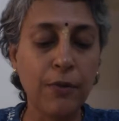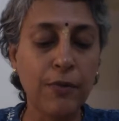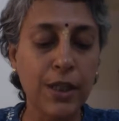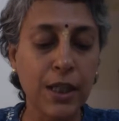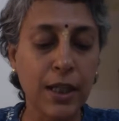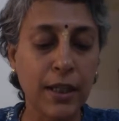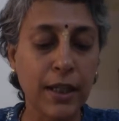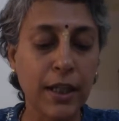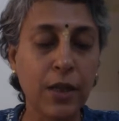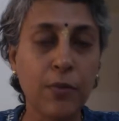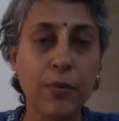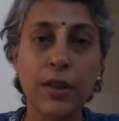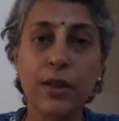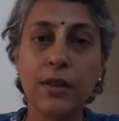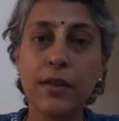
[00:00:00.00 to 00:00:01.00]
which are linked
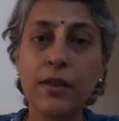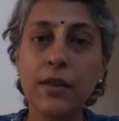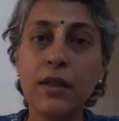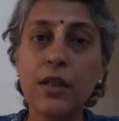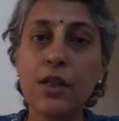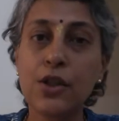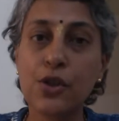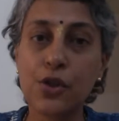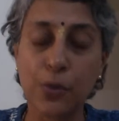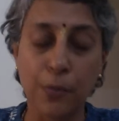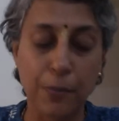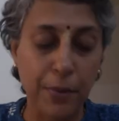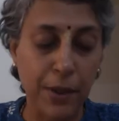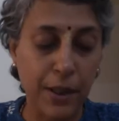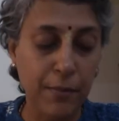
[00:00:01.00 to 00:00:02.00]
with the
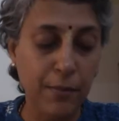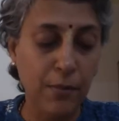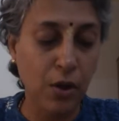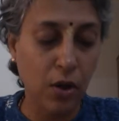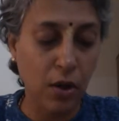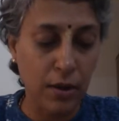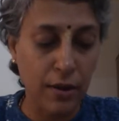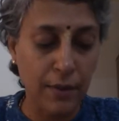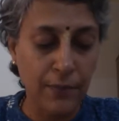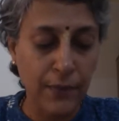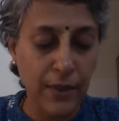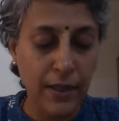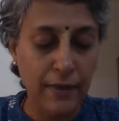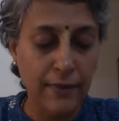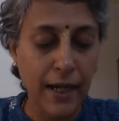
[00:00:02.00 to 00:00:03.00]
Supreme Lord.
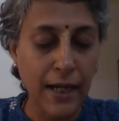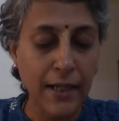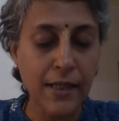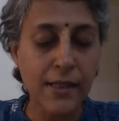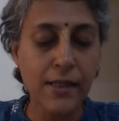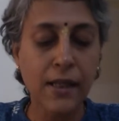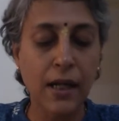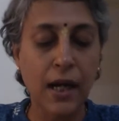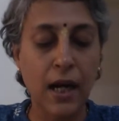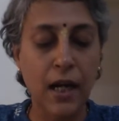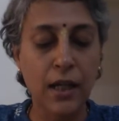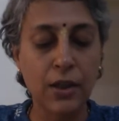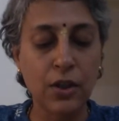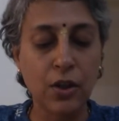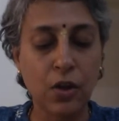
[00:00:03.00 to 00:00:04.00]
That is the
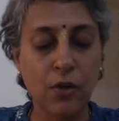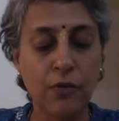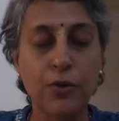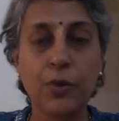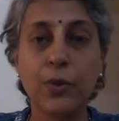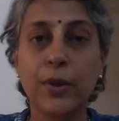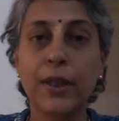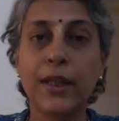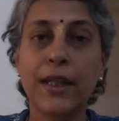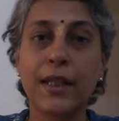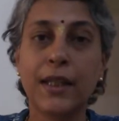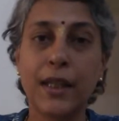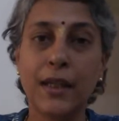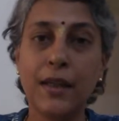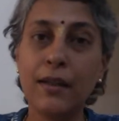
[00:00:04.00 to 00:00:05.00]
art of doing a
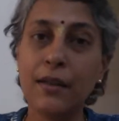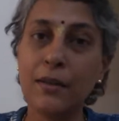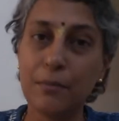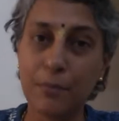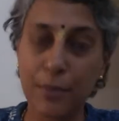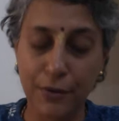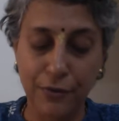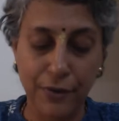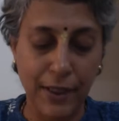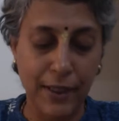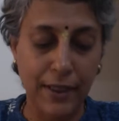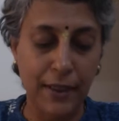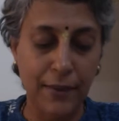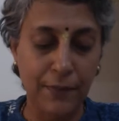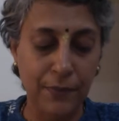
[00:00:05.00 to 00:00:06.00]
thing
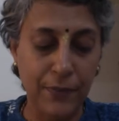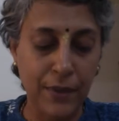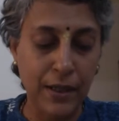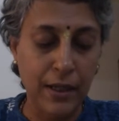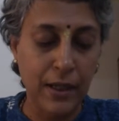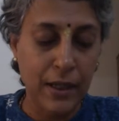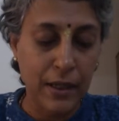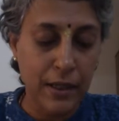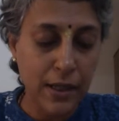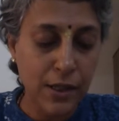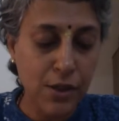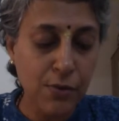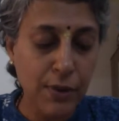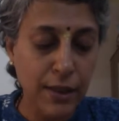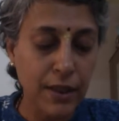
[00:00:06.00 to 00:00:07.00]
perfectly.
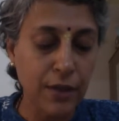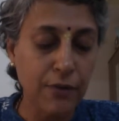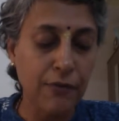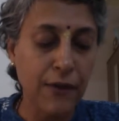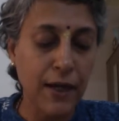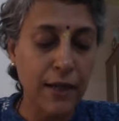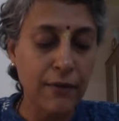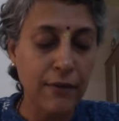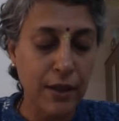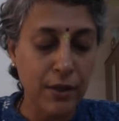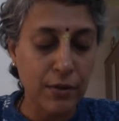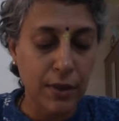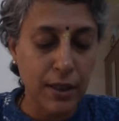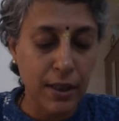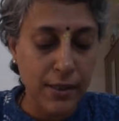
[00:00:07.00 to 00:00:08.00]
Text 25 and
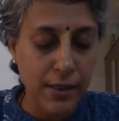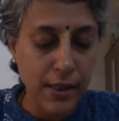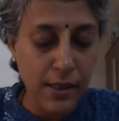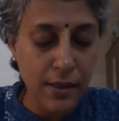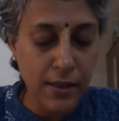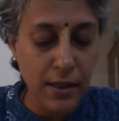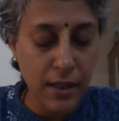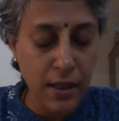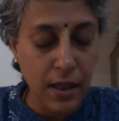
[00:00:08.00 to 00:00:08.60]
26.